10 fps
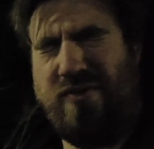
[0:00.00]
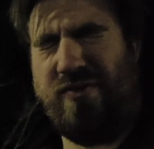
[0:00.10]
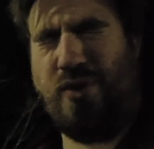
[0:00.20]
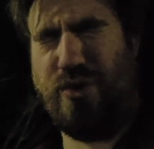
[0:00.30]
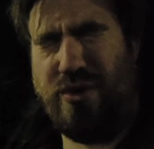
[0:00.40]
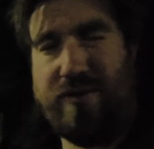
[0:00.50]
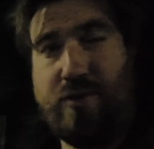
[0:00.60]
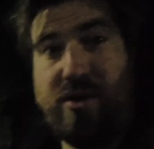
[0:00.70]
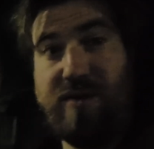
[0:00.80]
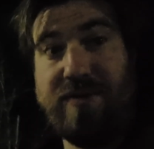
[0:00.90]

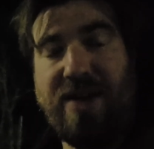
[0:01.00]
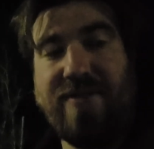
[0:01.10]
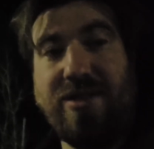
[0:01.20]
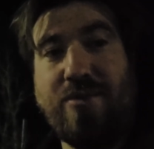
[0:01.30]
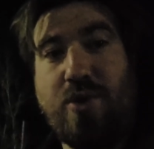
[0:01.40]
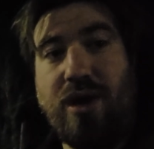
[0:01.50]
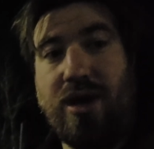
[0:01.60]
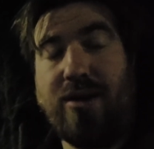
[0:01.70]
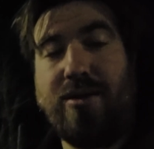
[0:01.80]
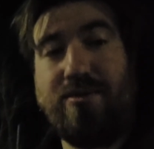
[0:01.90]
4:45 in the
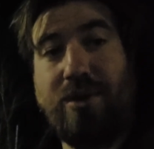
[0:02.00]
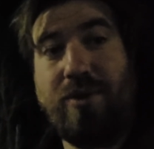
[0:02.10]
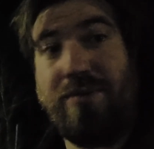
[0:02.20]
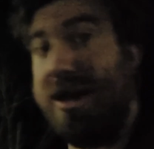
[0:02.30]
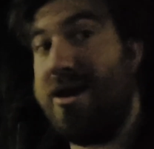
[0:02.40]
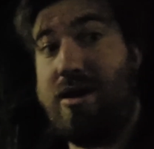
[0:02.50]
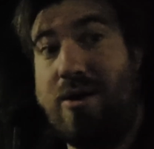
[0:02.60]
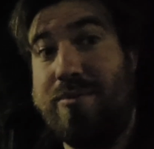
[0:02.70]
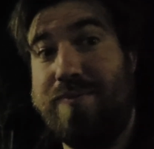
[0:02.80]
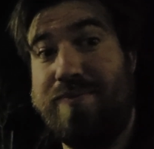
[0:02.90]
morning, but we made it
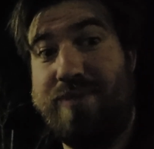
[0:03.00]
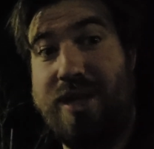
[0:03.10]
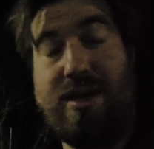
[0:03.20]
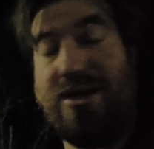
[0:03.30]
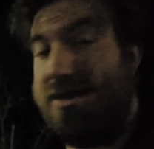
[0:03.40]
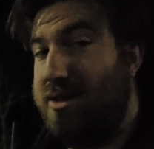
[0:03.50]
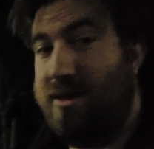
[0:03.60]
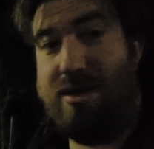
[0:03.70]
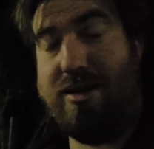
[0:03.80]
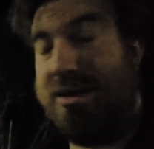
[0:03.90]
home.
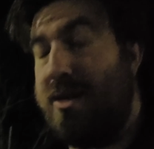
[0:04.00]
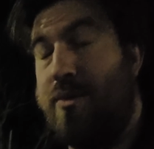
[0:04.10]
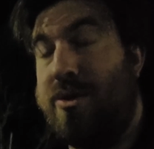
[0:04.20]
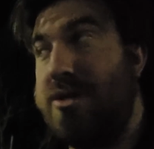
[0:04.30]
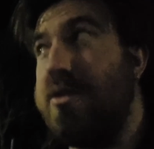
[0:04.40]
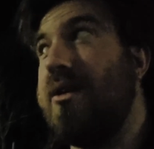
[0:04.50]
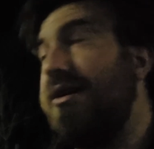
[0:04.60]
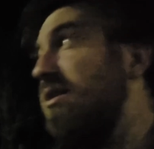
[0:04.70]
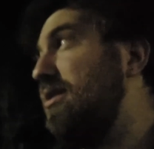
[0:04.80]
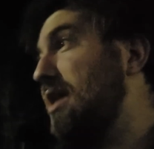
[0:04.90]
That was
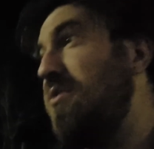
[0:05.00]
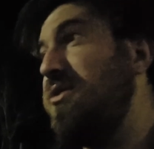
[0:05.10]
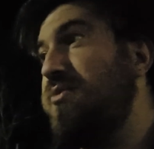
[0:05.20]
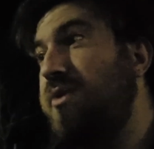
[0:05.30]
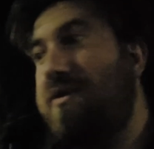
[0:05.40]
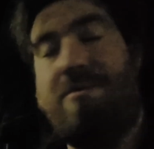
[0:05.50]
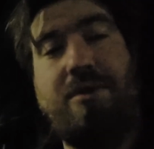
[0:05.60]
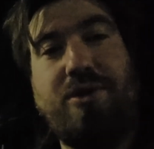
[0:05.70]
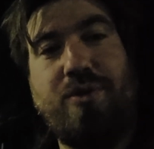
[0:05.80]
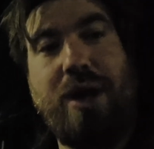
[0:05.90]
one of the
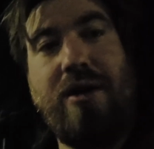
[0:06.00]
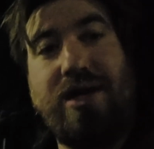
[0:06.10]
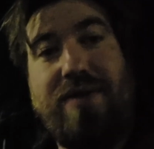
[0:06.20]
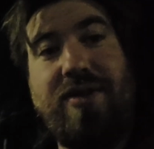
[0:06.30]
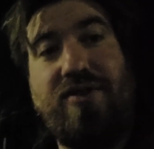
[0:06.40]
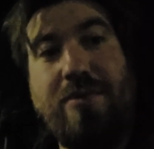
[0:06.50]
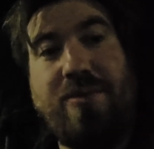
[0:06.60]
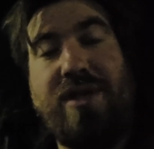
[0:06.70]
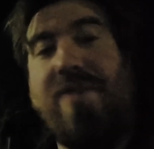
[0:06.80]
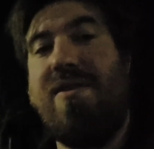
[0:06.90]
most wild EV
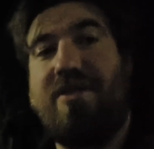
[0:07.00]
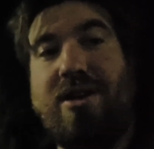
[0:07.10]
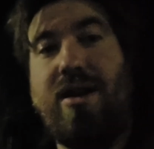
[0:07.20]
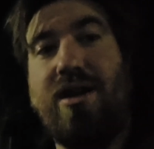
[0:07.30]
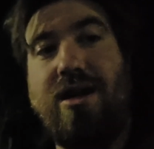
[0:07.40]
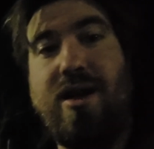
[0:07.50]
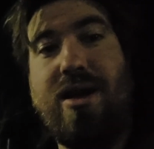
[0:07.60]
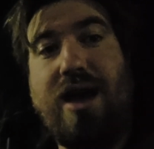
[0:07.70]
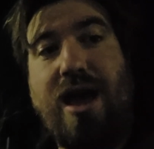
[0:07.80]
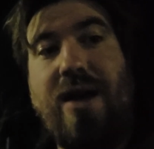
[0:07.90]
trips that I've ever done,
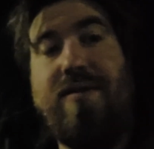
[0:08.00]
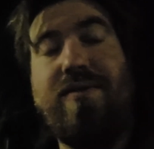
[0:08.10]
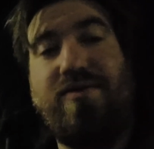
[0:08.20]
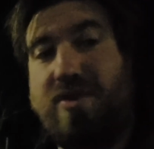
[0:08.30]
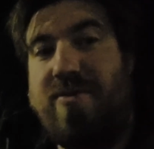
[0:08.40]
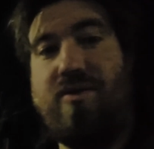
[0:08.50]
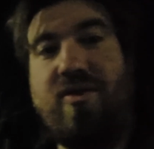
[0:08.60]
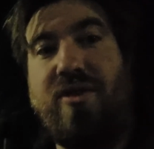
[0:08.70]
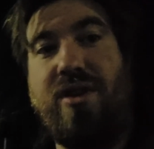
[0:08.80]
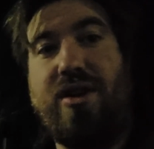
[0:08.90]
and I've driven a
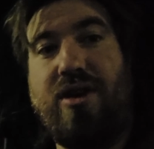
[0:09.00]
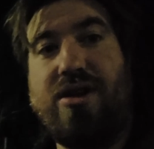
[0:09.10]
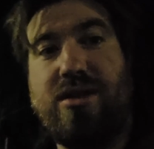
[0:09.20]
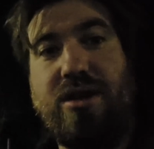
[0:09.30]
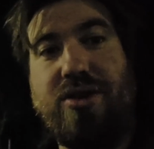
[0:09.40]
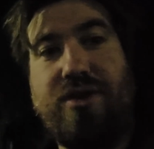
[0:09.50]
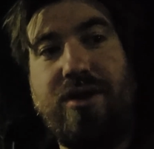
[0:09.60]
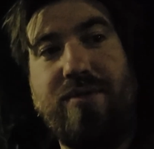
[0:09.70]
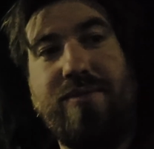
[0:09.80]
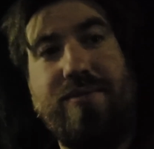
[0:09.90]
Rivian across the country.